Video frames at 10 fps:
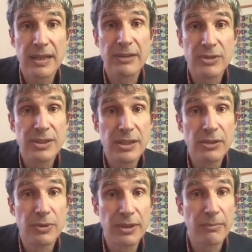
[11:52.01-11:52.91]
how to
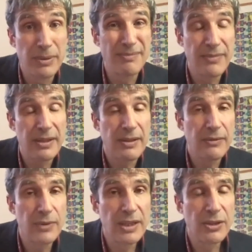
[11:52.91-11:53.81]
deal with it, but
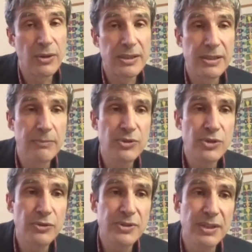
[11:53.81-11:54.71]
really quite an
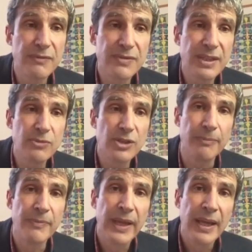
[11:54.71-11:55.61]
obtrusive symptom.